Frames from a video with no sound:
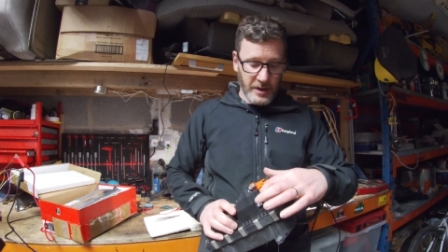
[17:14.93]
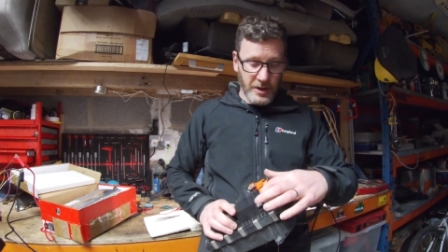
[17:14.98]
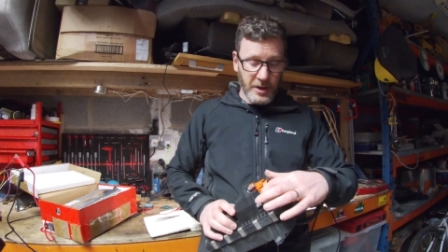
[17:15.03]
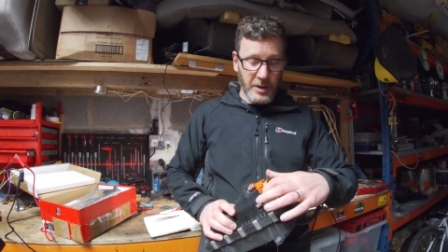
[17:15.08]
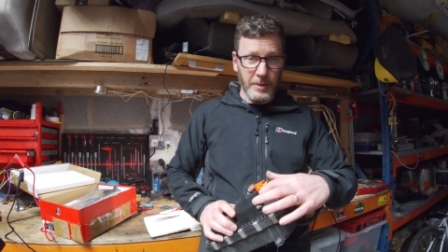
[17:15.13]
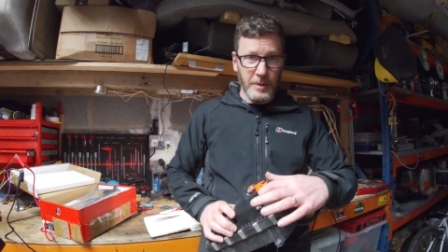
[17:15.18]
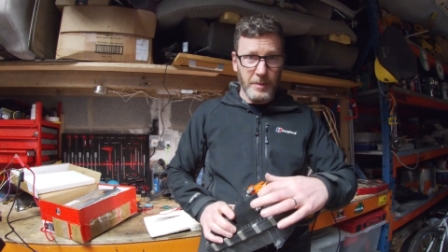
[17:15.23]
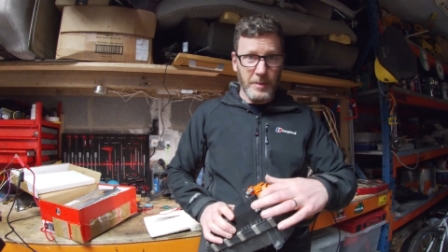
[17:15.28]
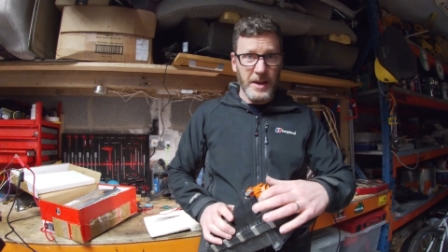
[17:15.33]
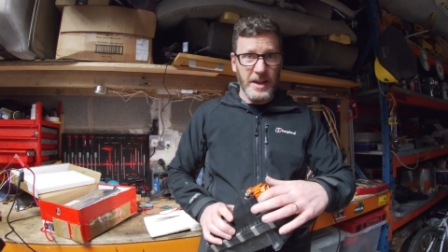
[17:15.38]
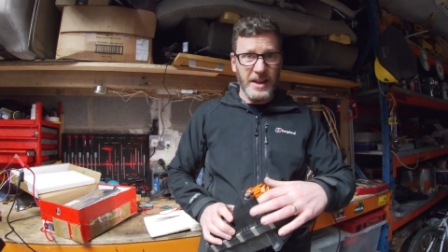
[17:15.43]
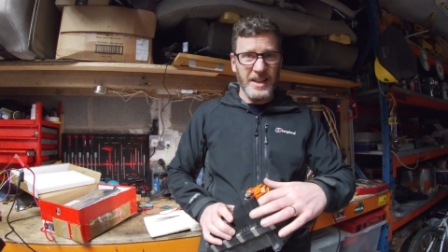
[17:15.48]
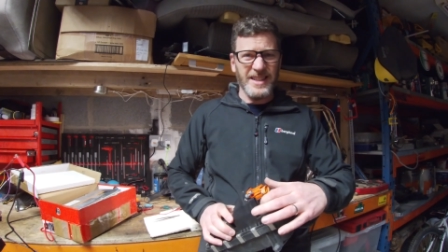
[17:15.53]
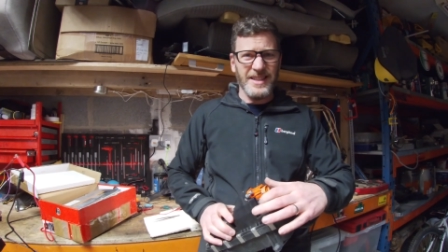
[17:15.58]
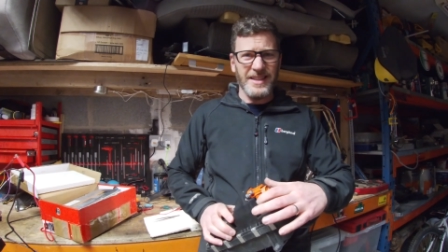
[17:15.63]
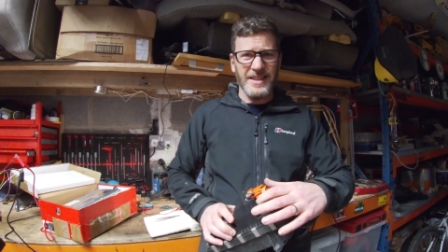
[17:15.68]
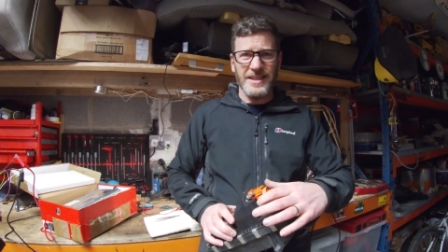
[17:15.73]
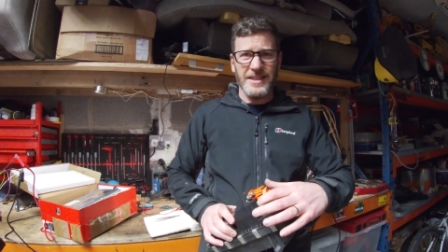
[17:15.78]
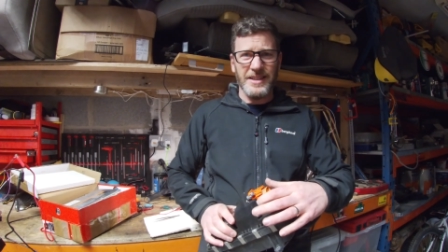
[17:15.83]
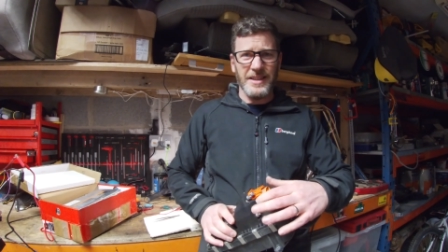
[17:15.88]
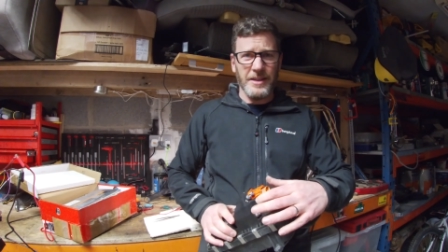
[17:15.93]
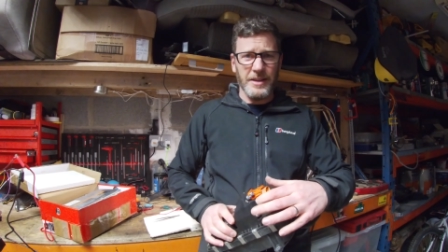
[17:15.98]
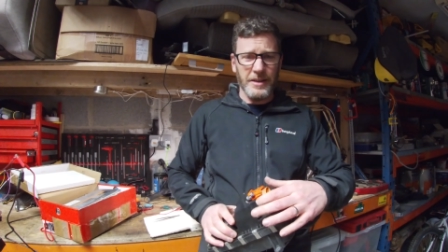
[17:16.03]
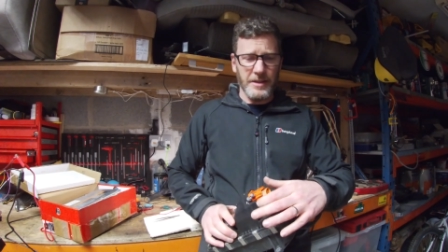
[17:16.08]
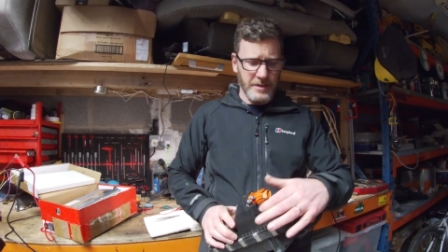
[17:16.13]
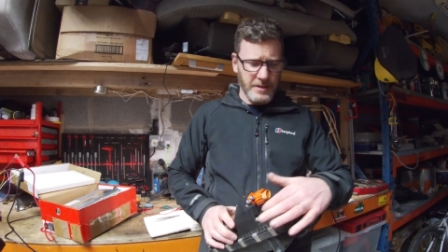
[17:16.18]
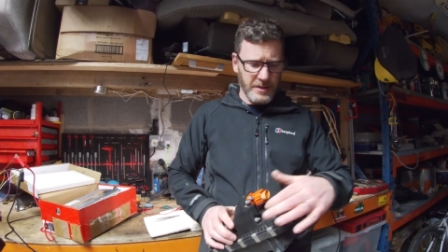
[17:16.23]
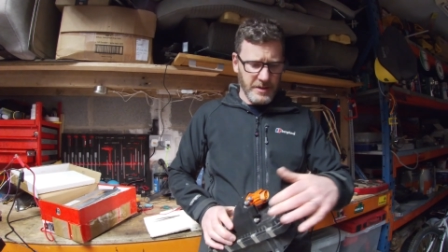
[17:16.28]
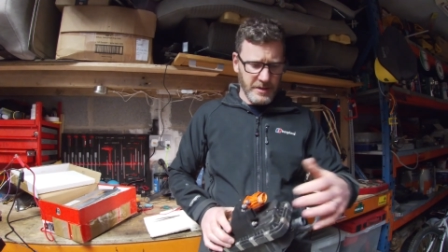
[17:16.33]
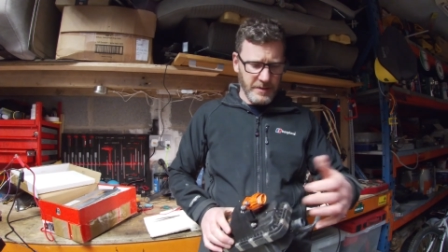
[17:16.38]
a couple of pins
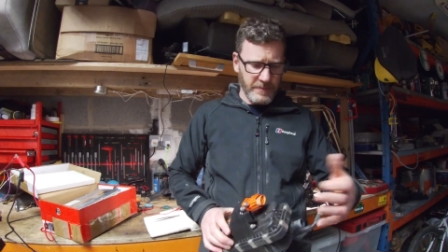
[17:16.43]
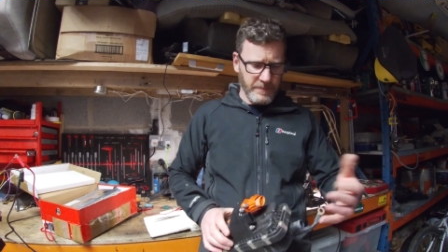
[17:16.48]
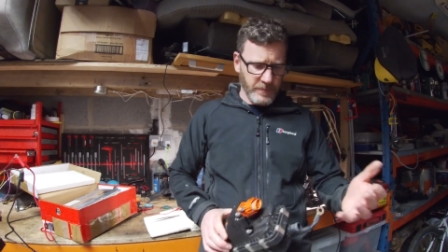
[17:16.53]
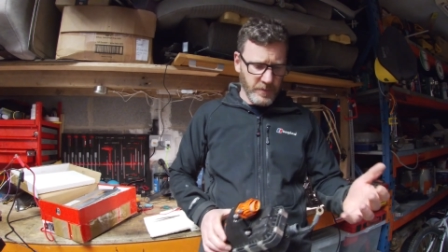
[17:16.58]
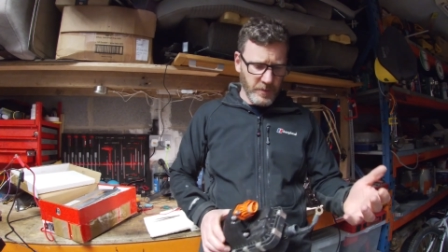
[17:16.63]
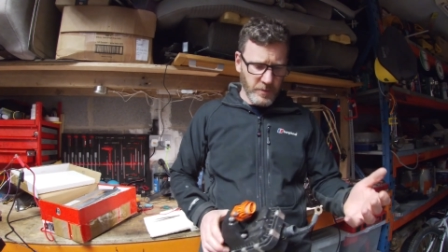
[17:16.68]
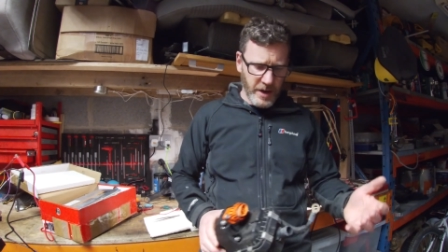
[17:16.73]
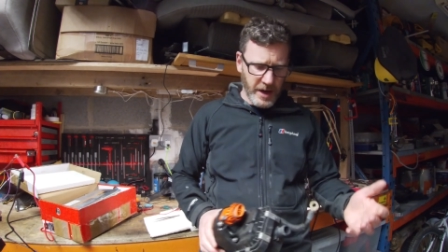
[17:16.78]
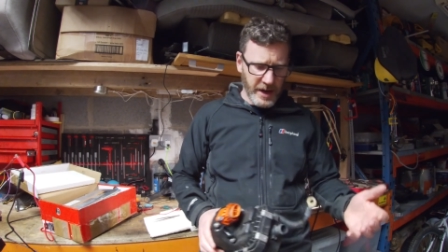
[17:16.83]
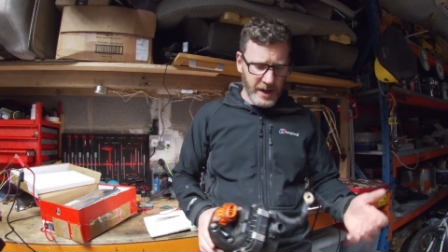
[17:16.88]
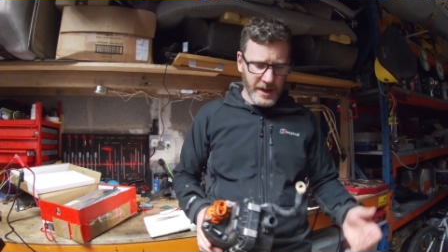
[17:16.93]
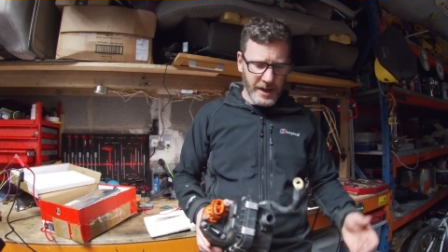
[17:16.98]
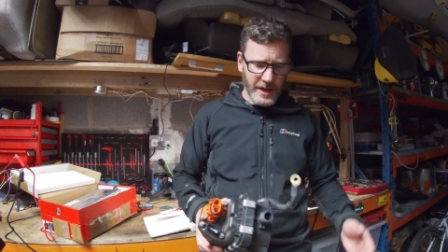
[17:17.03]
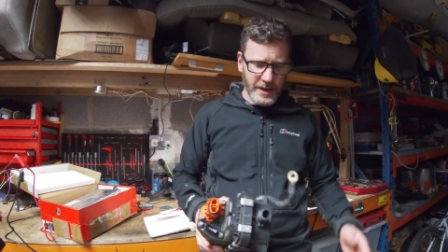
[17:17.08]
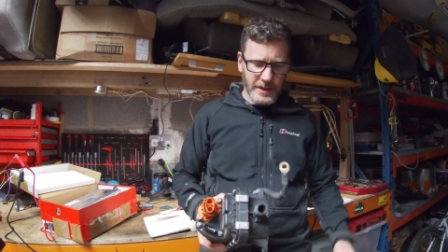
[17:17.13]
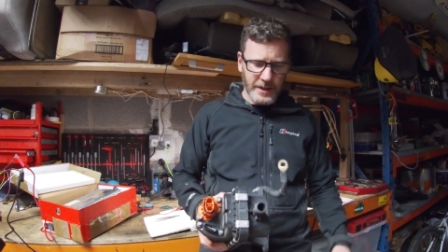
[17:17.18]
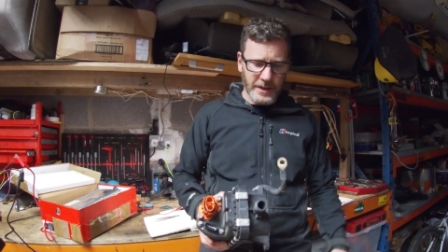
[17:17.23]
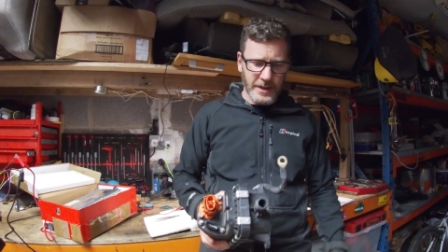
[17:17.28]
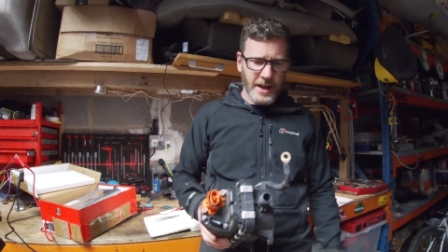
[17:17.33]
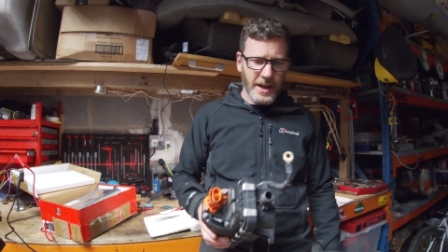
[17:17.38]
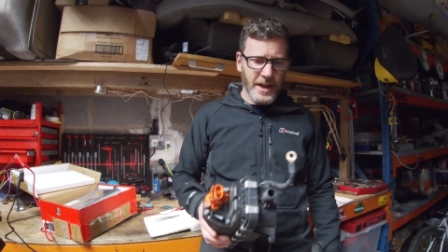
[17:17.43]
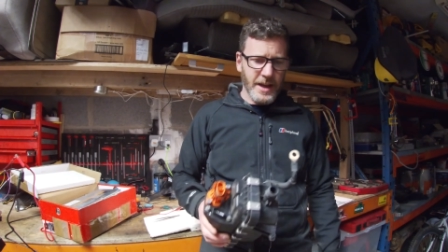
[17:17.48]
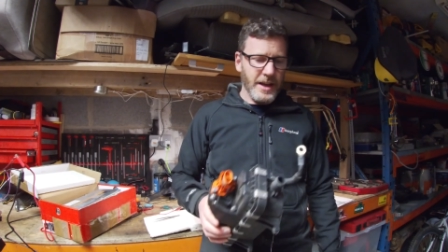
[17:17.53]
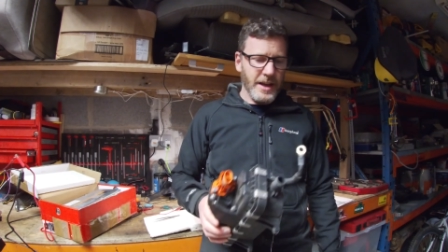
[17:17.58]
to regulate it.